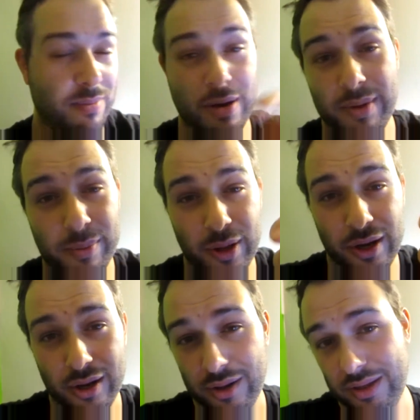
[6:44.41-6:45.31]
but I'm
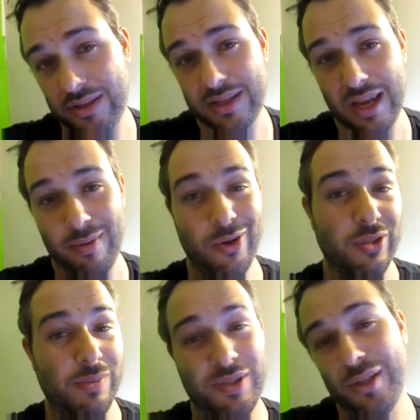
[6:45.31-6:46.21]
uploading on this day
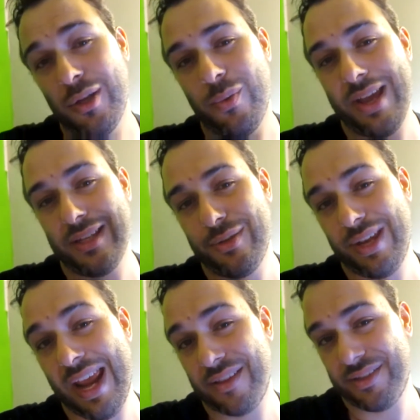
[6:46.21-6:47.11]
because I'm still awake, so it
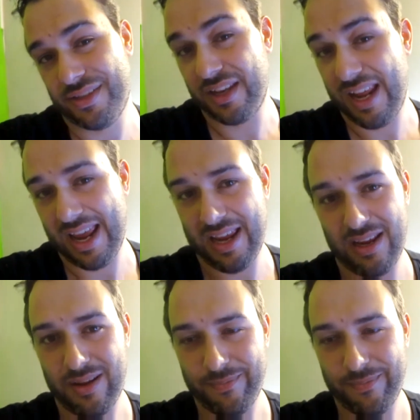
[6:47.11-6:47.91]
counts as the day.